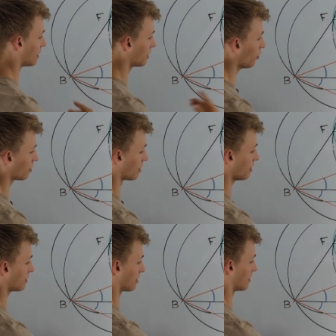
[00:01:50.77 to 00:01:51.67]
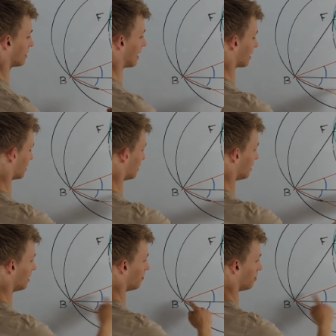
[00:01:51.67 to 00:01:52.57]
In total, since the angle
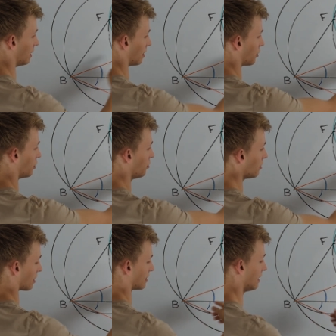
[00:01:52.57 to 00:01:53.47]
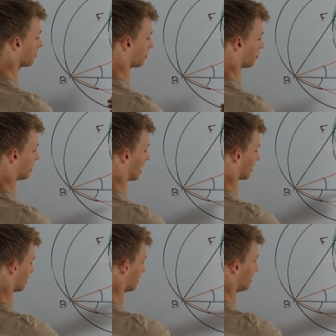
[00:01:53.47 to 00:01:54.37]
DBQ is equal to the
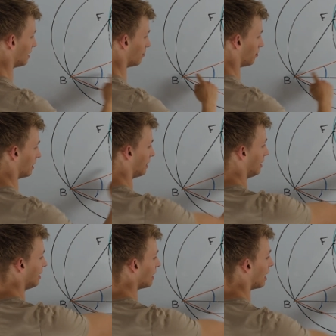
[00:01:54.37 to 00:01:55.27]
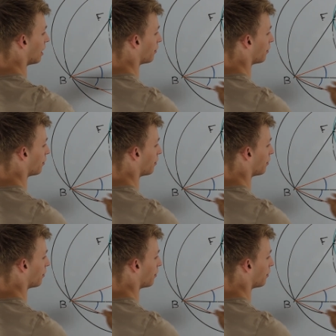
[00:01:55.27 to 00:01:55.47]
angle DBE,